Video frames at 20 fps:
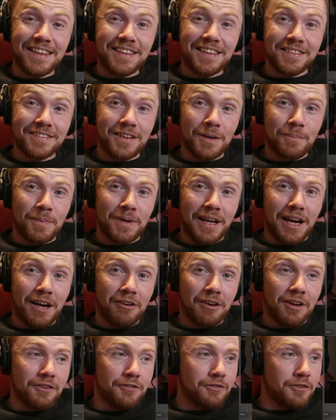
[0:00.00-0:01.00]
tidy things up at
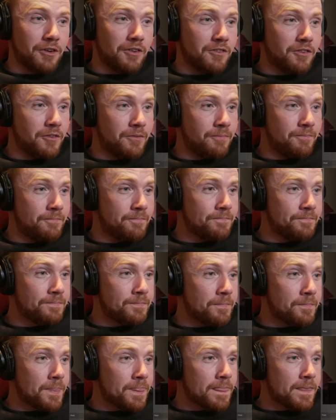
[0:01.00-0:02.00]
our end first.
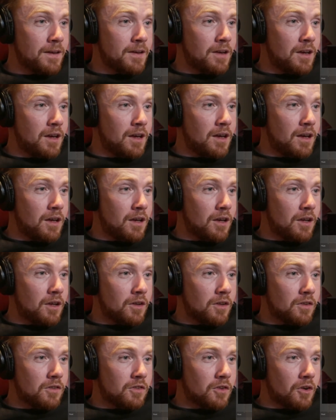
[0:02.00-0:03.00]

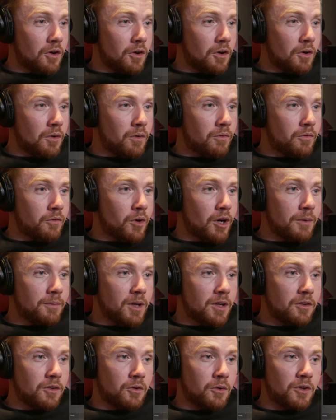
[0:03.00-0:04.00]
So what
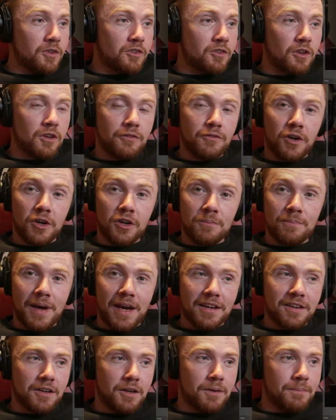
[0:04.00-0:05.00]
I'm going to do is turn the volume
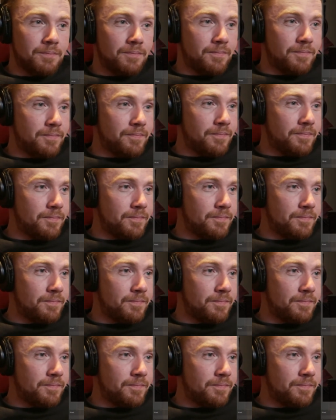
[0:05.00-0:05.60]
back up.